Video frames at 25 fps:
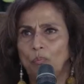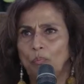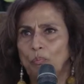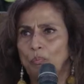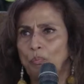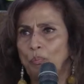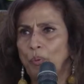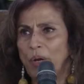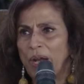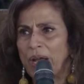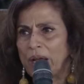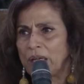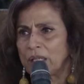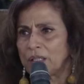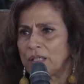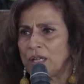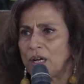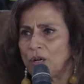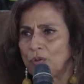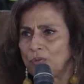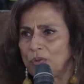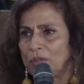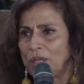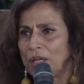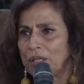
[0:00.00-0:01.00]

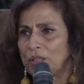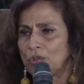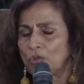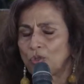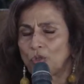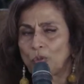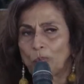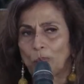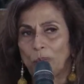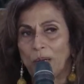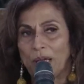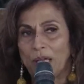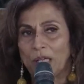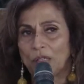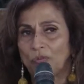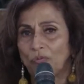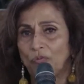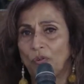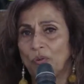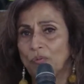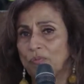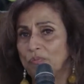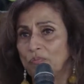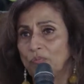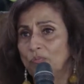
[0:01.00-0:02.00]
breakdown that took place
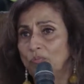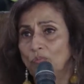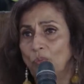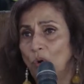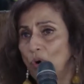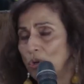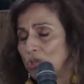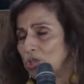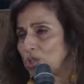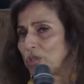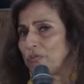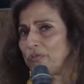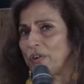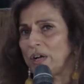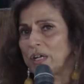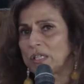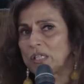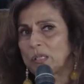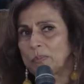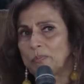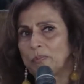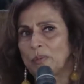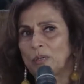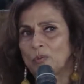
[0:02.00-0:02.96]
for most of us.